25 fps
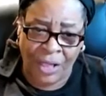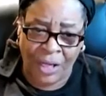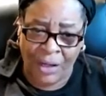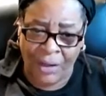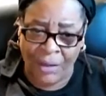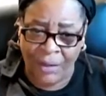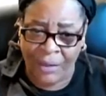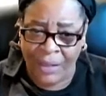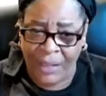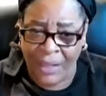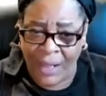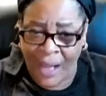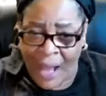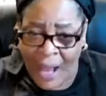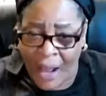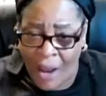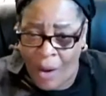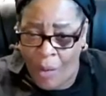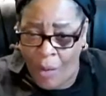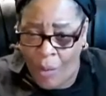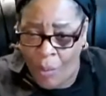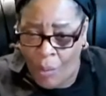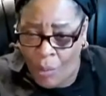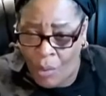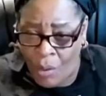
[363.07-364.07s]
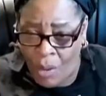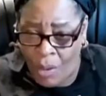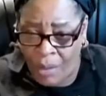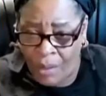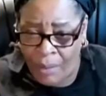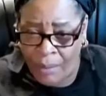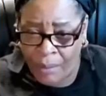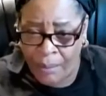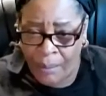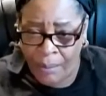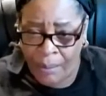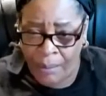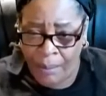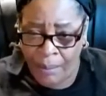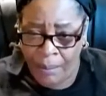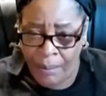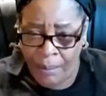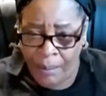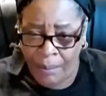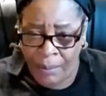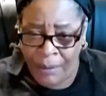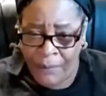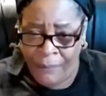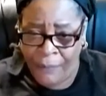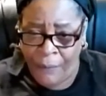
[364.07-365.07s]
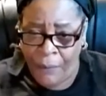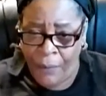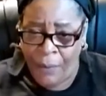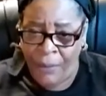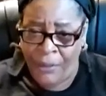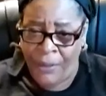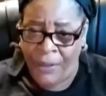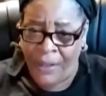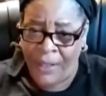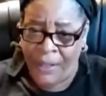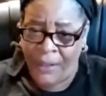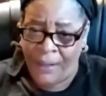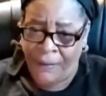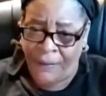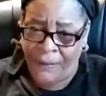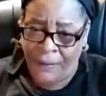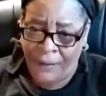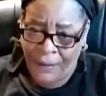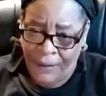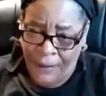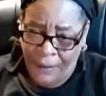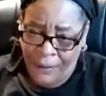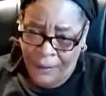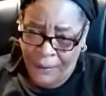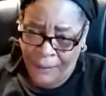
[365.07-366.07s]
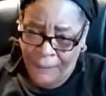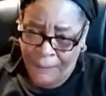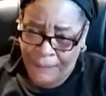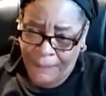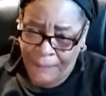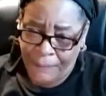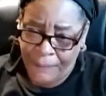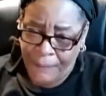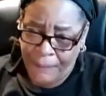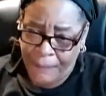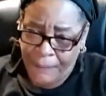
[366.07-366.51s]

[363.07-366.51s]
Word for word: to carry out one before the end of the year.